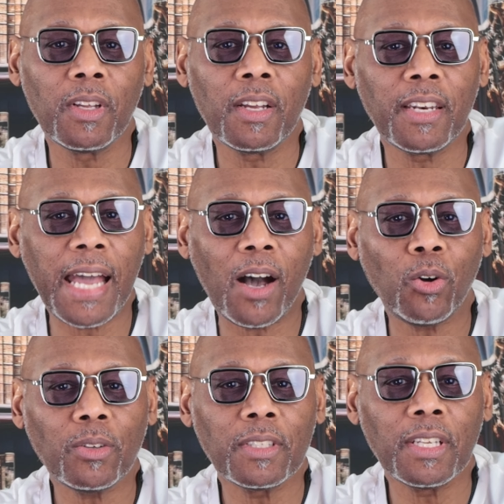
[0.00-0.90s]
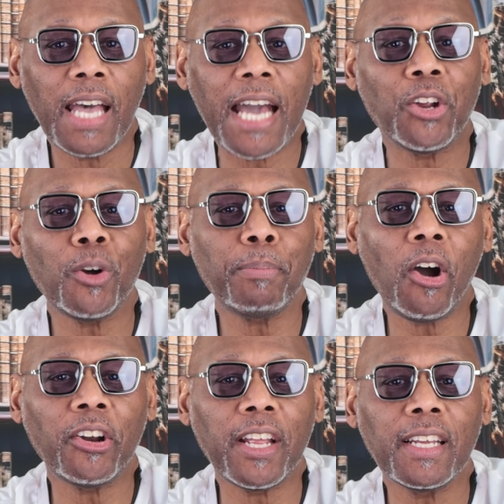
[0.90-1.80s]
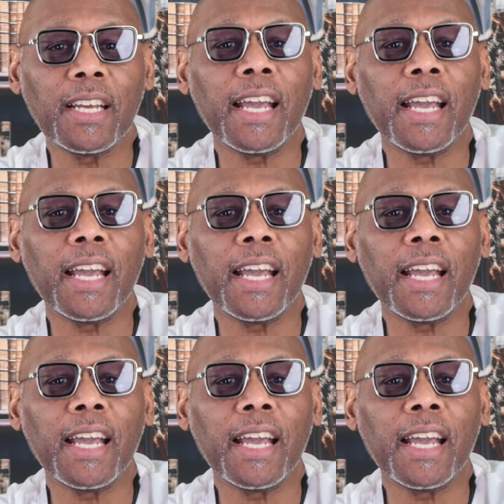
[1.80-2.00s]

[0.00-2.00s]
Now, at her party,